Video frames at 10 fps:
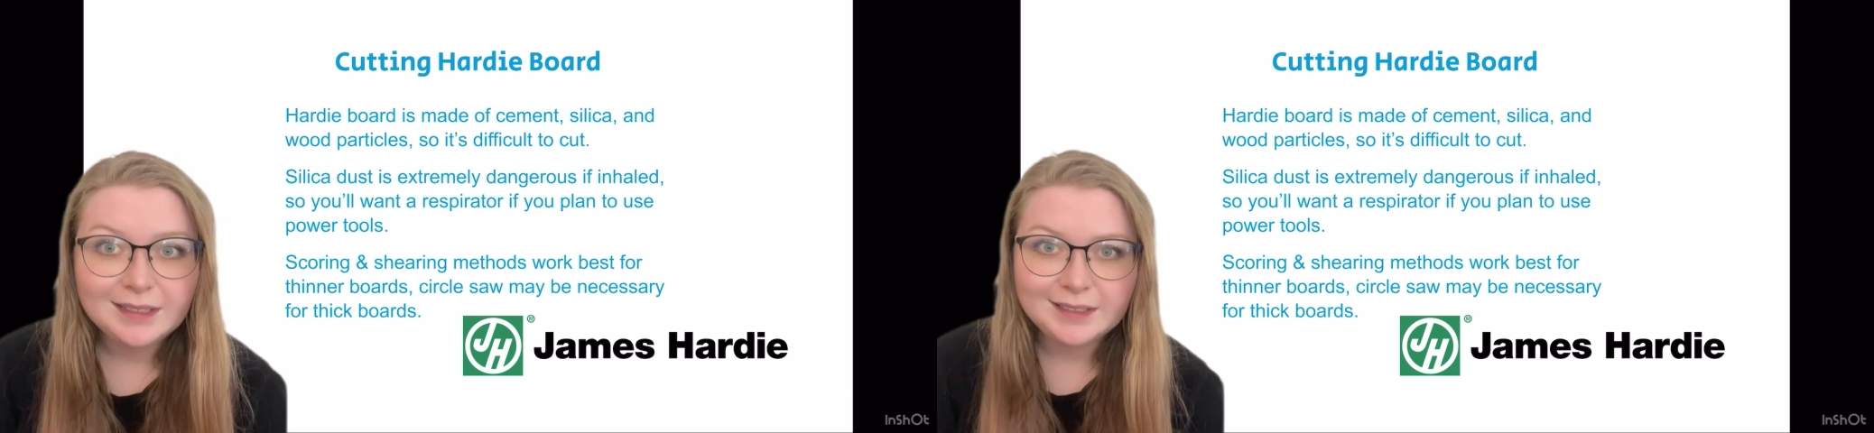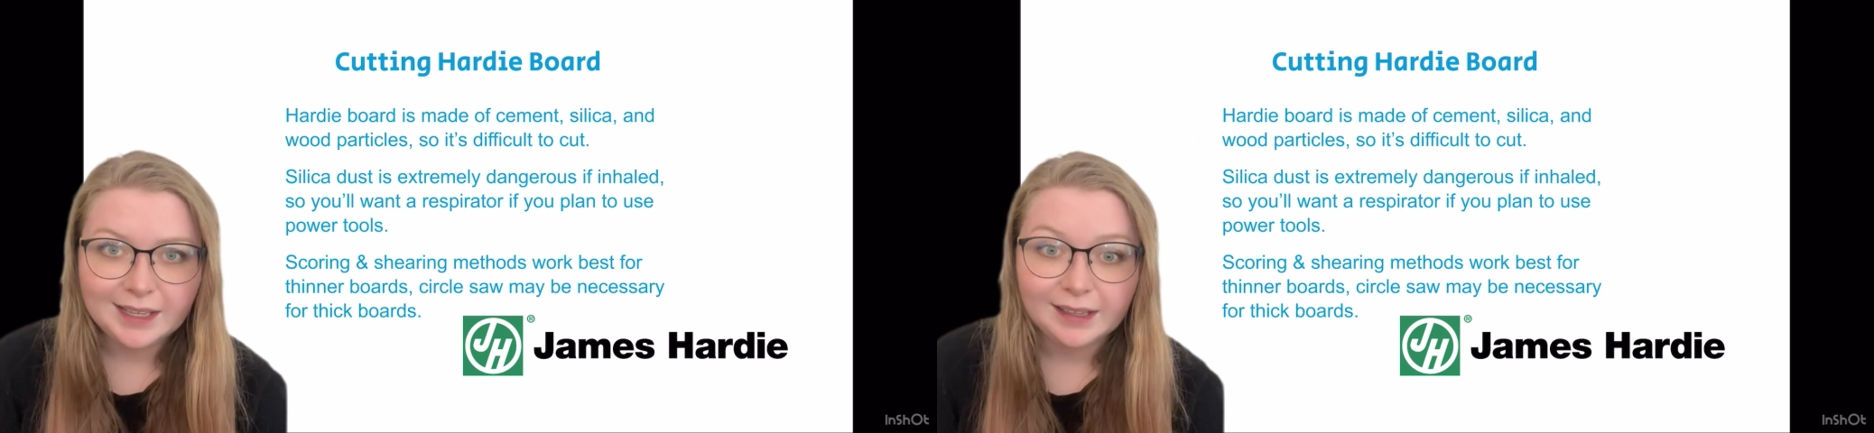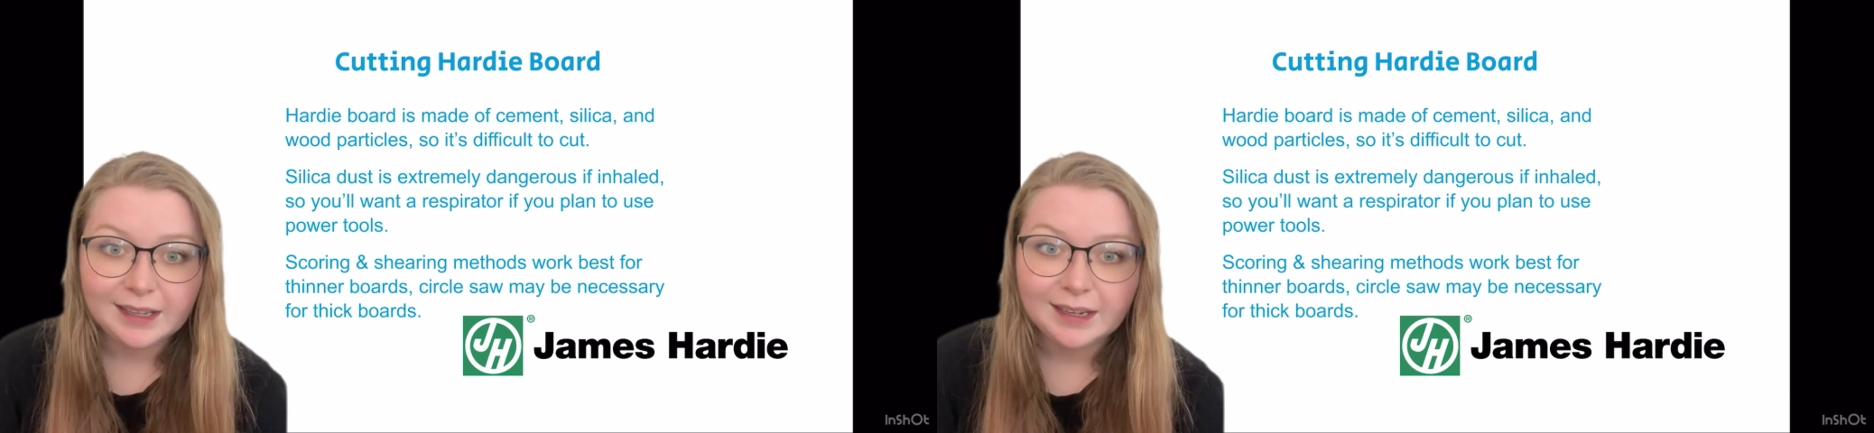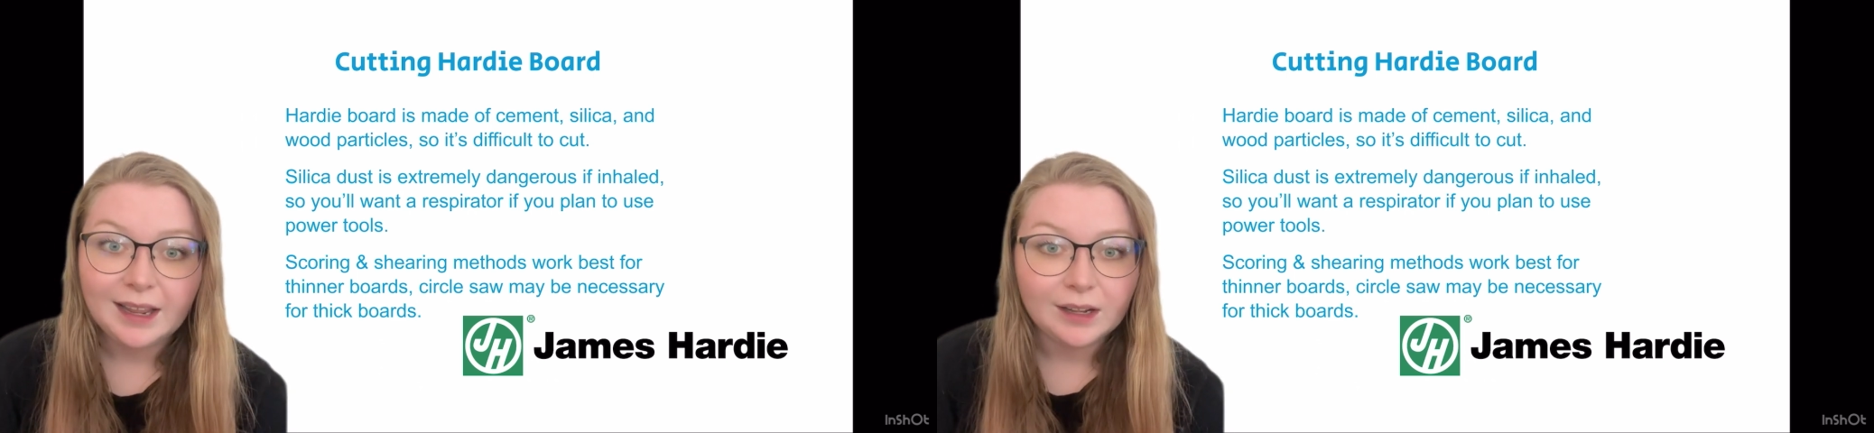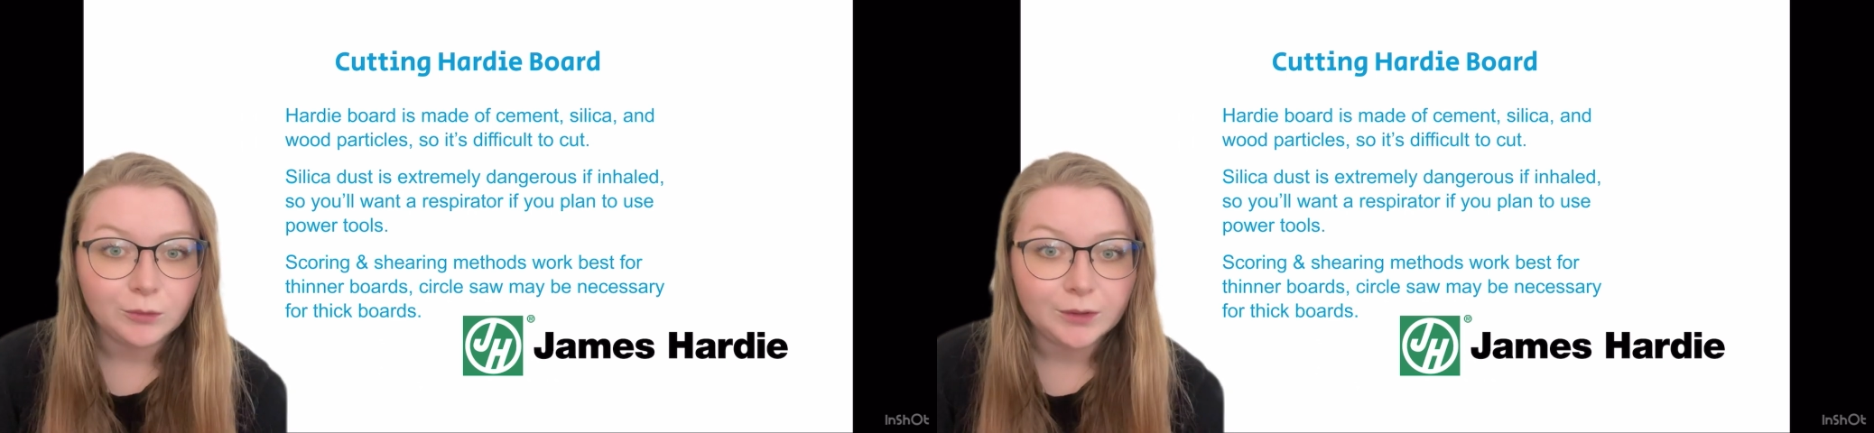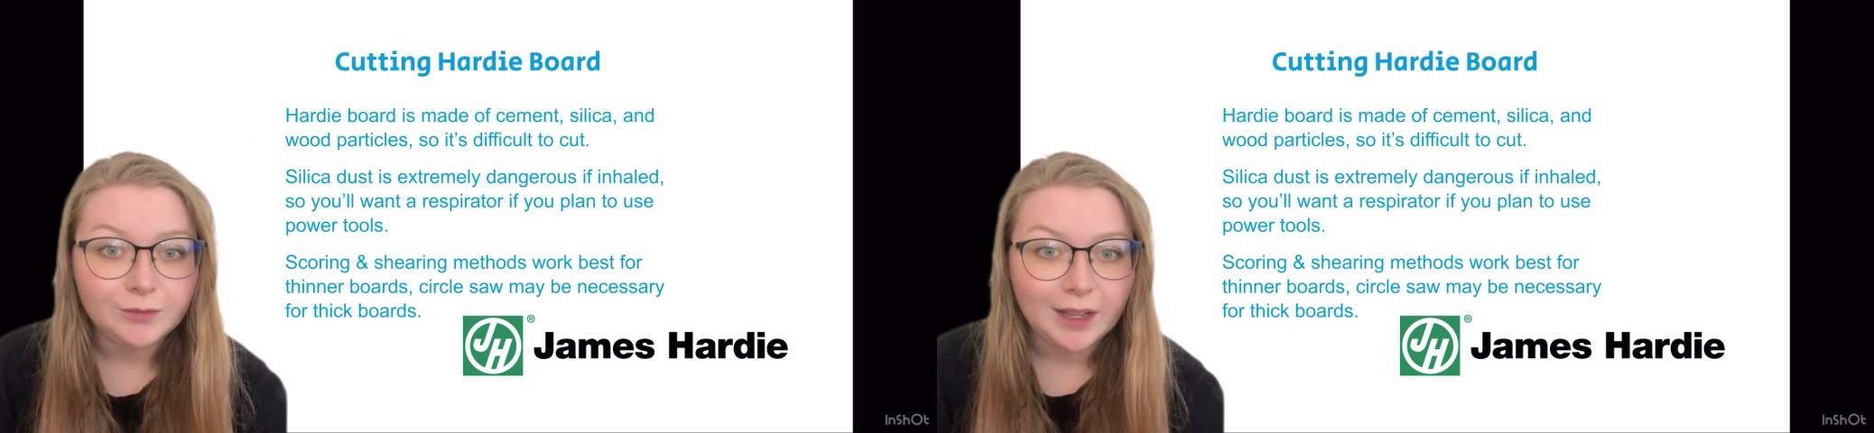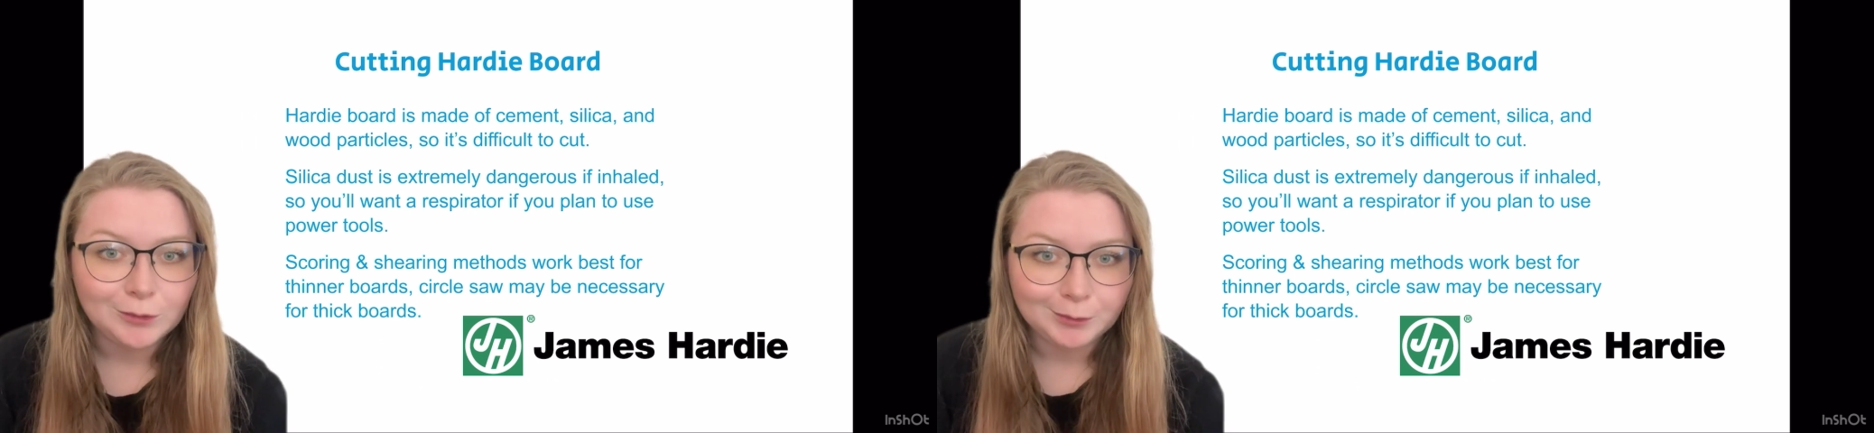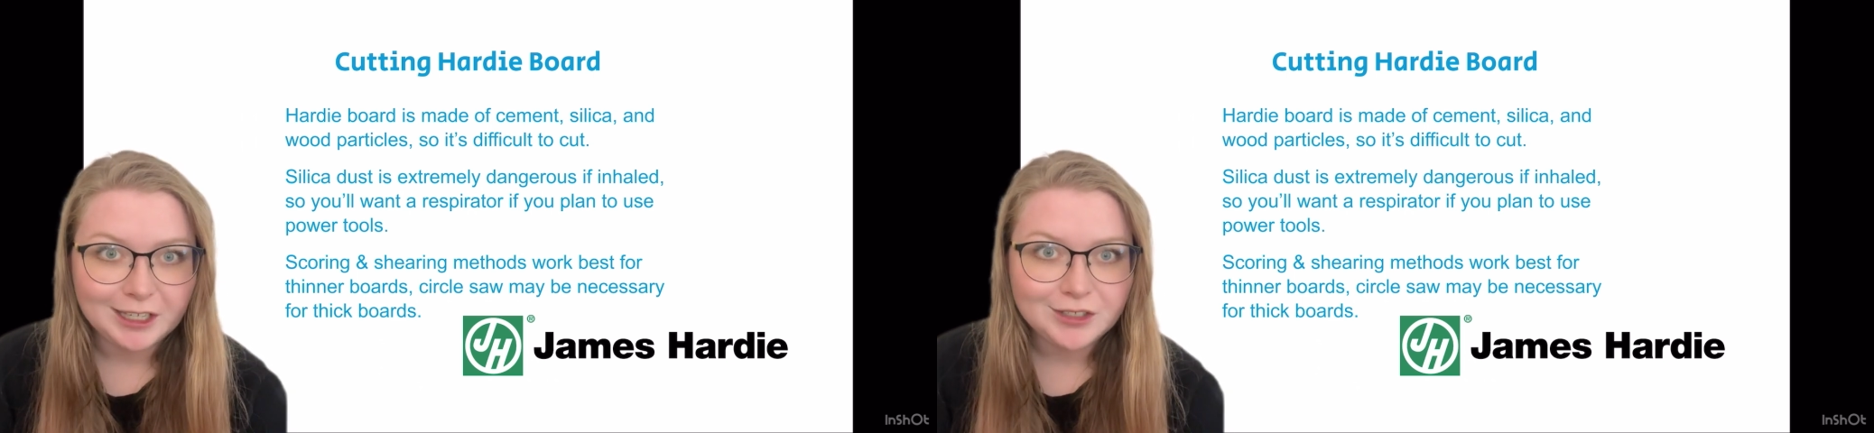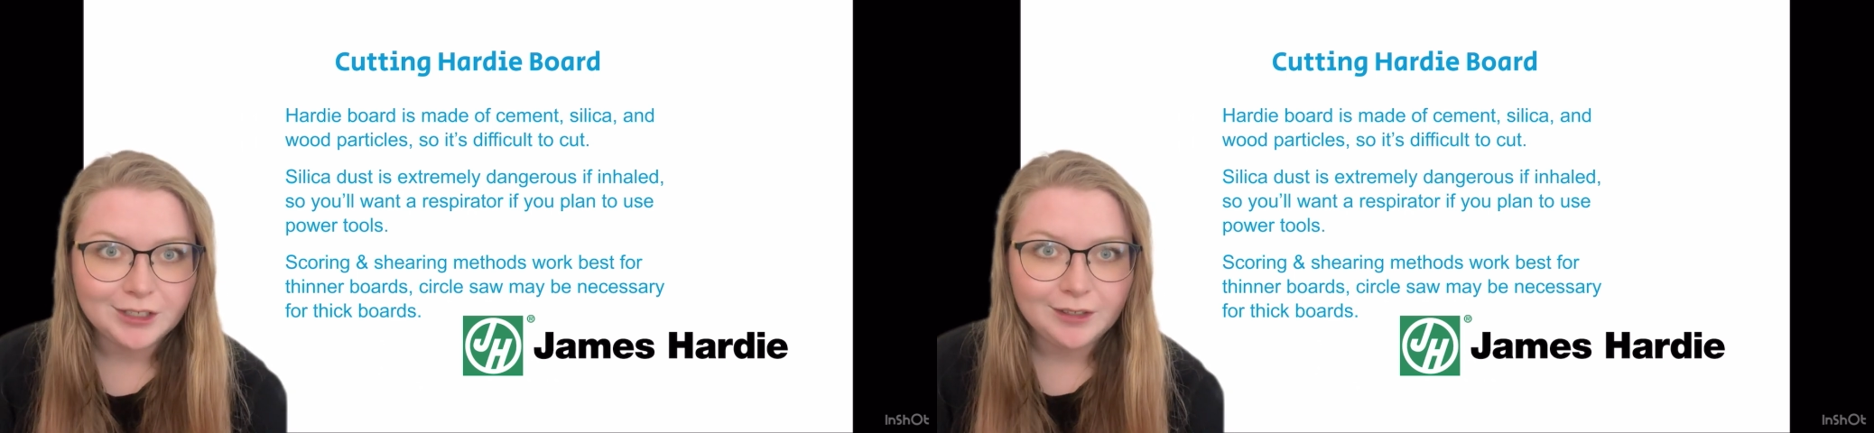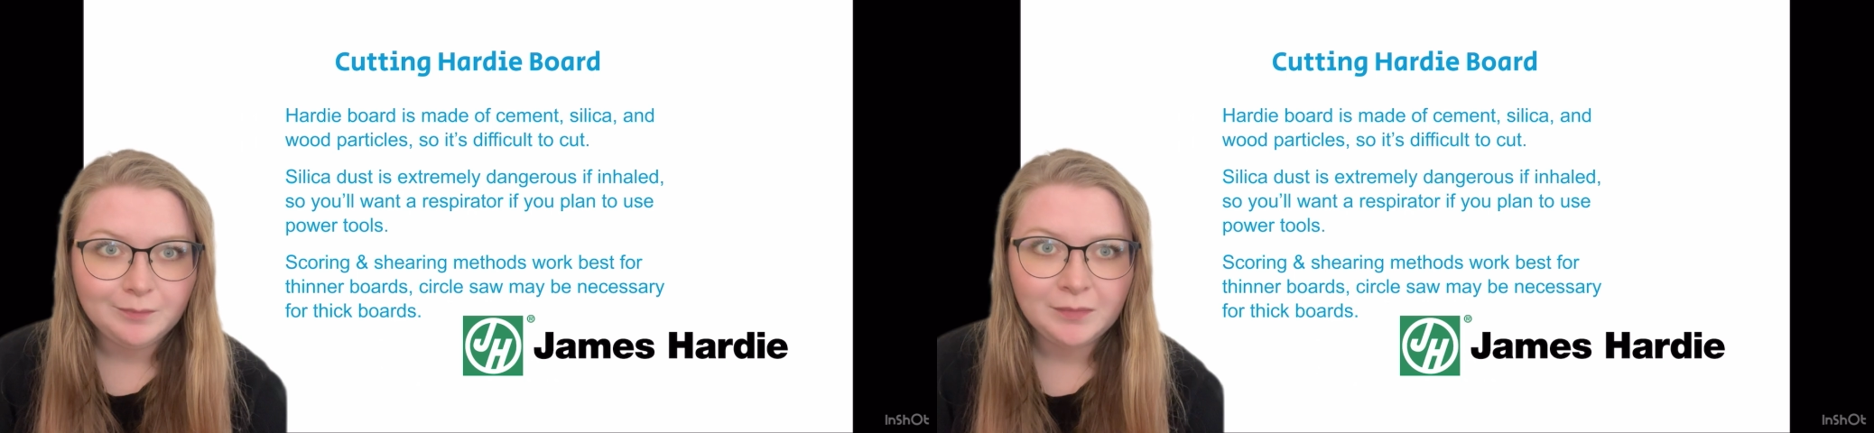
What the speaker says: silicate, and a wood fiber mixture.